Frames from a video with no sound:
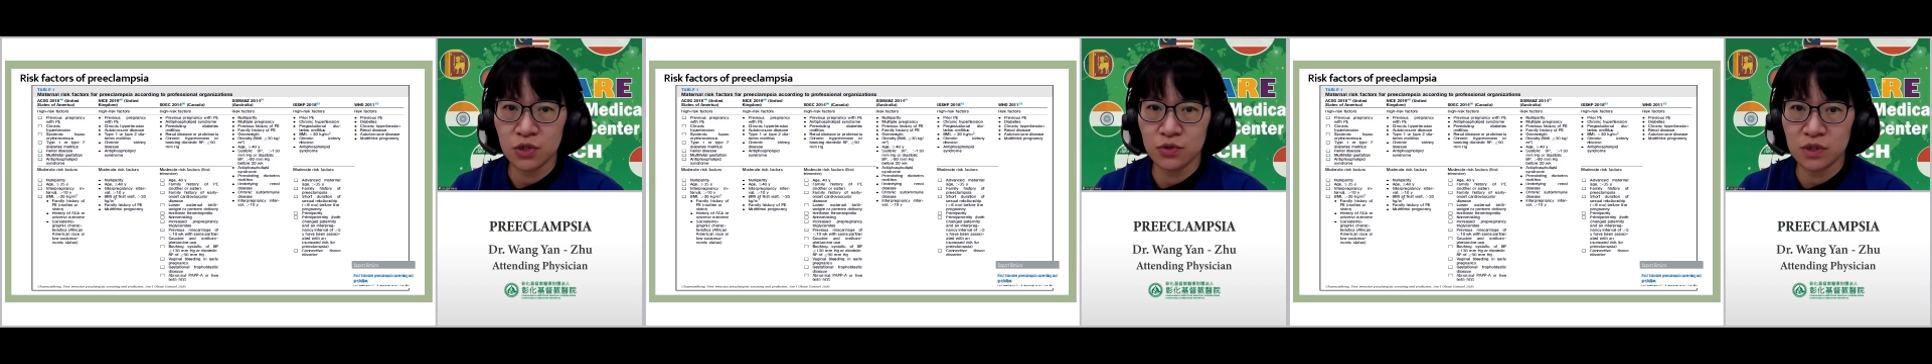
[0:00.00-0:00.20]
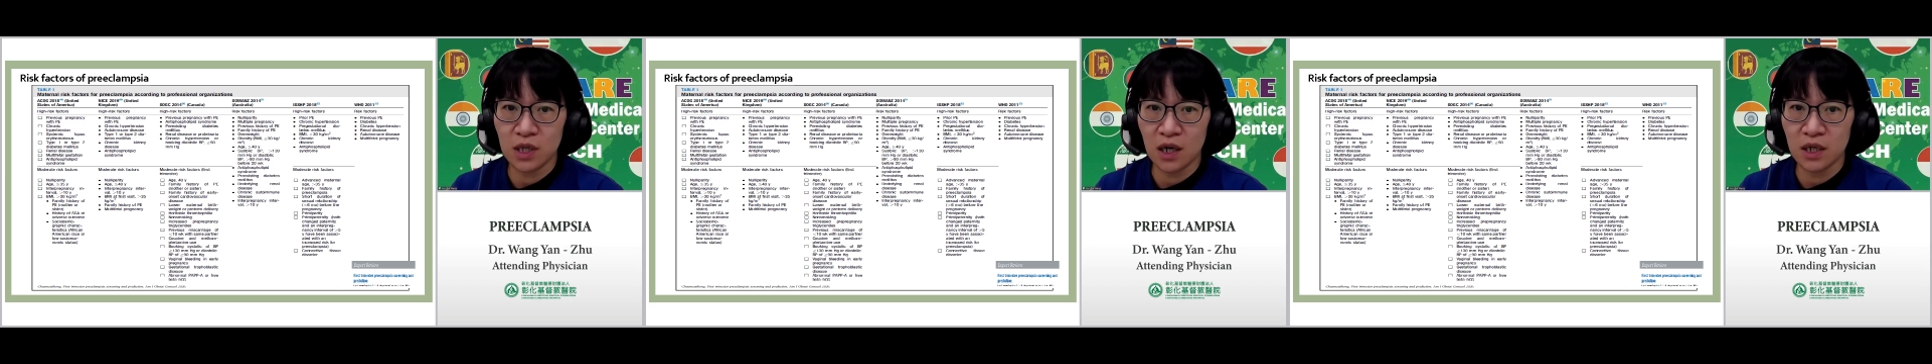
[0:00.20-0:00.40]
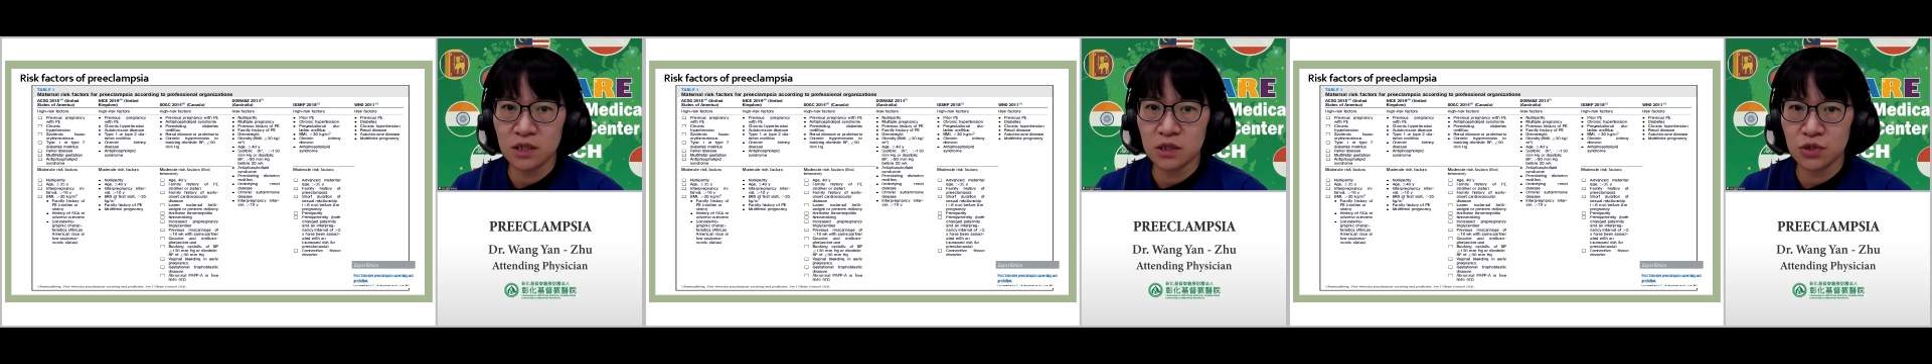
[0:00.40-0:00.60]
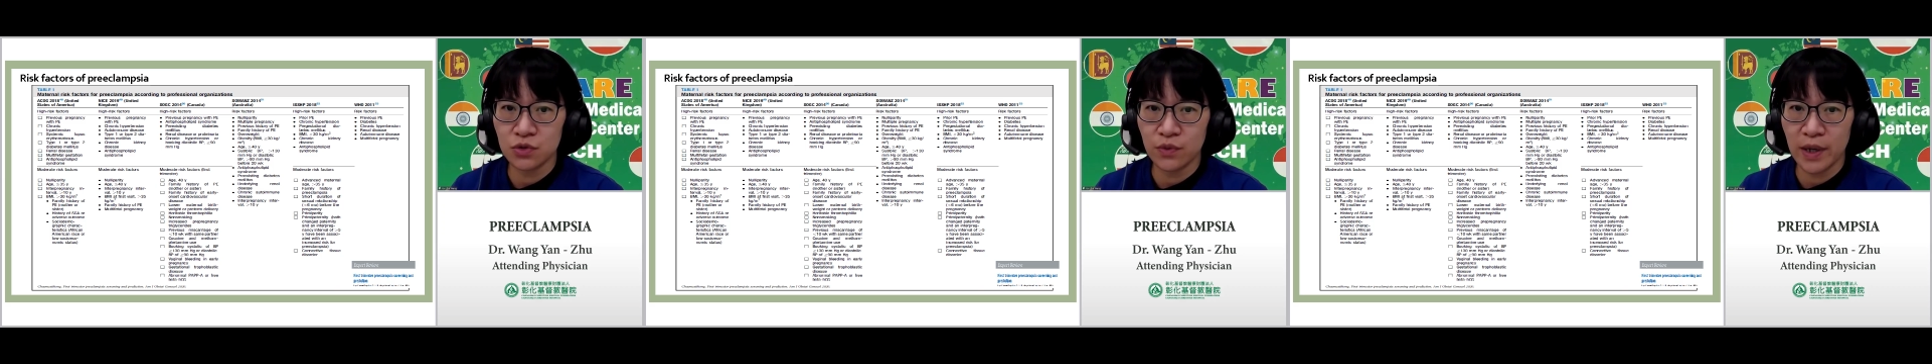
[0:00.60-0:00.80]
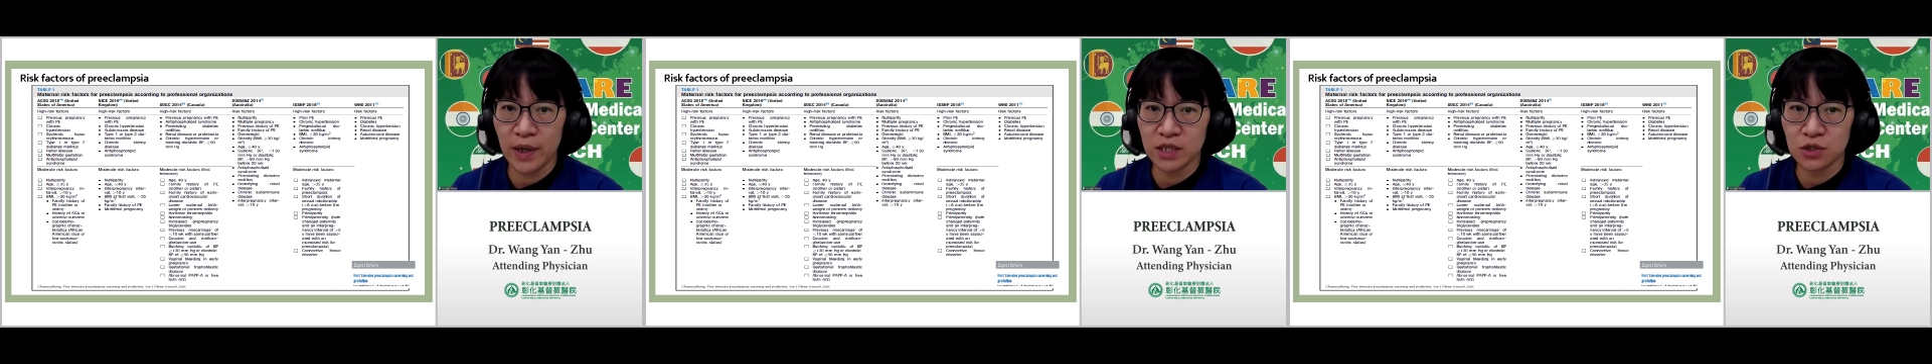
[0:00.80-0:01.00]
to NICE
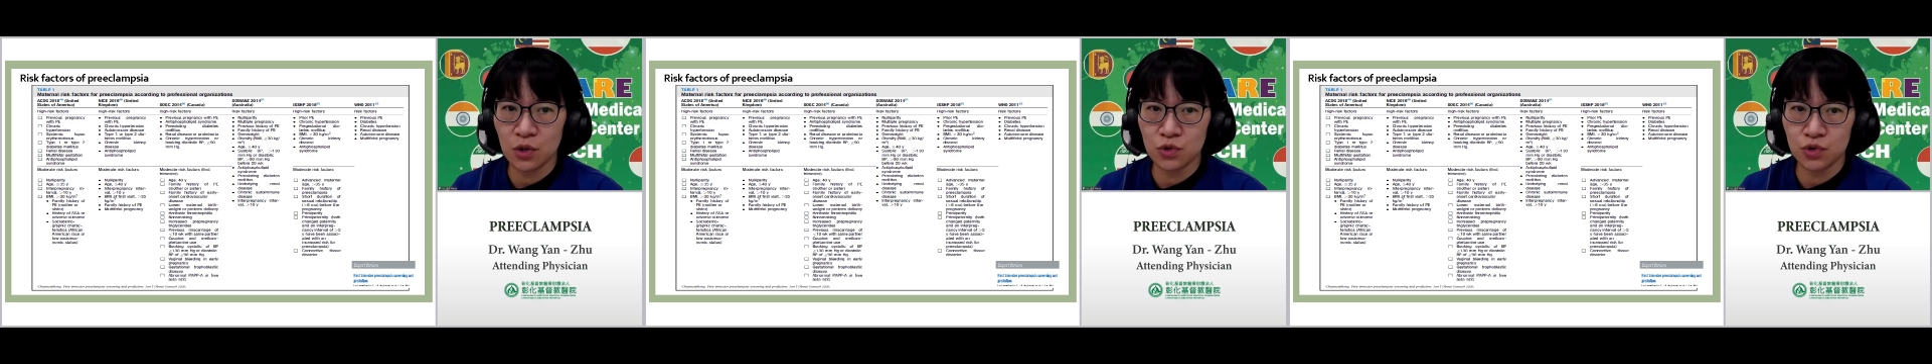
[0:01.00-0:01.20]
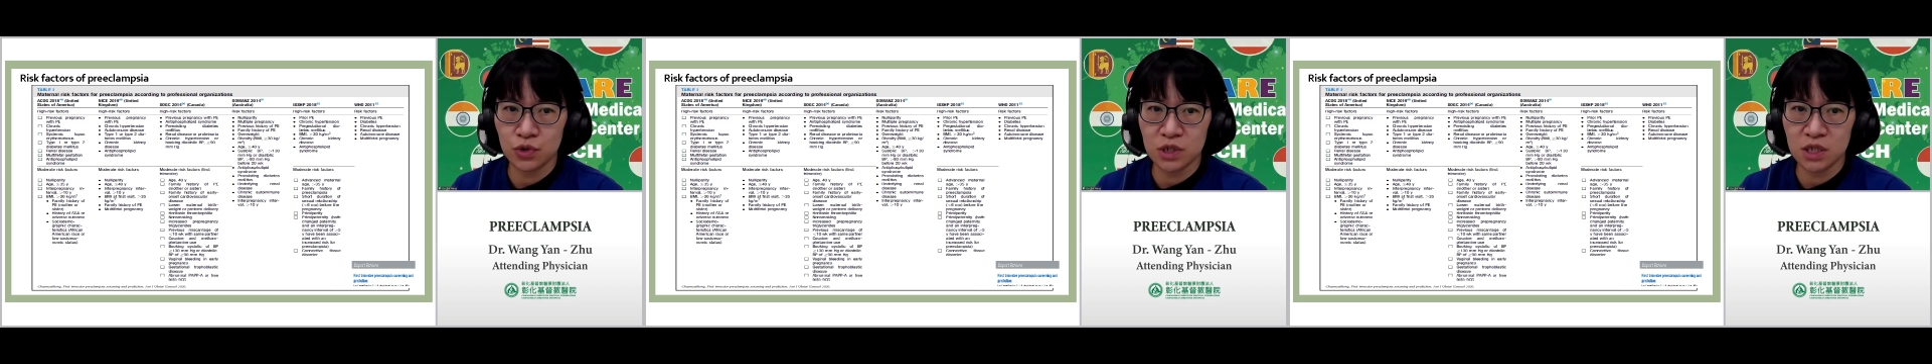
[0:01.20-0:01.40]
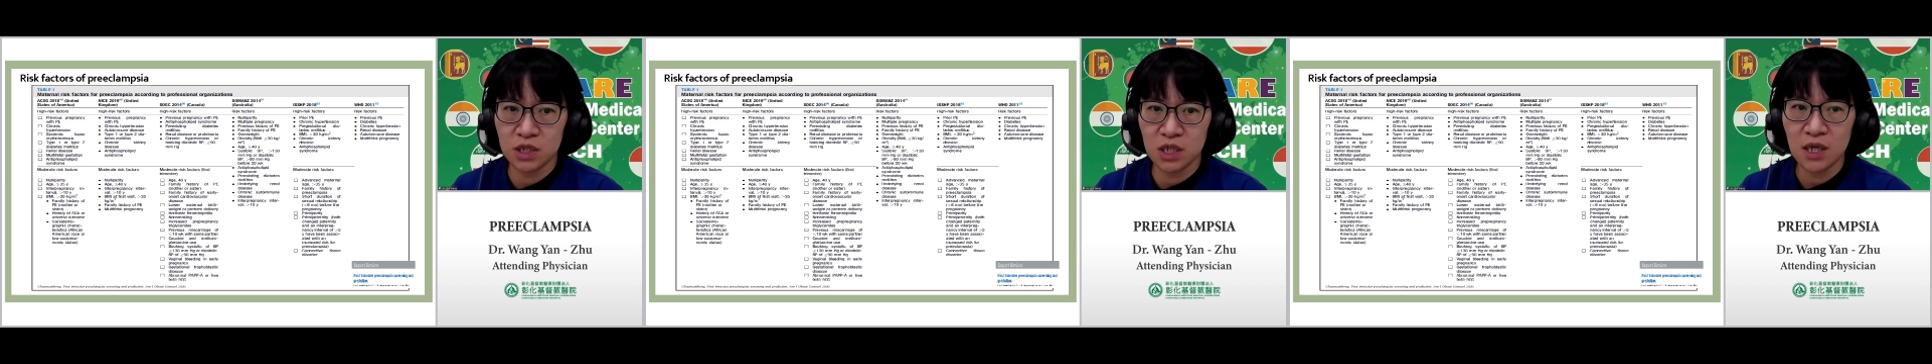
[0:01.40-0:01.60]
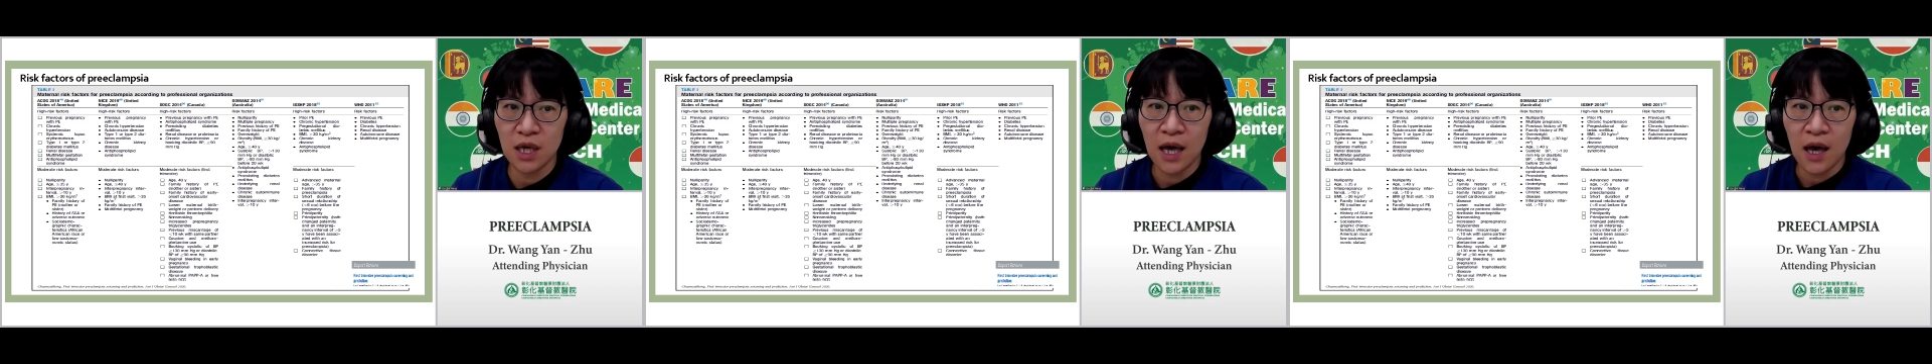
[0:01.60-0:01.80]
to SOGC,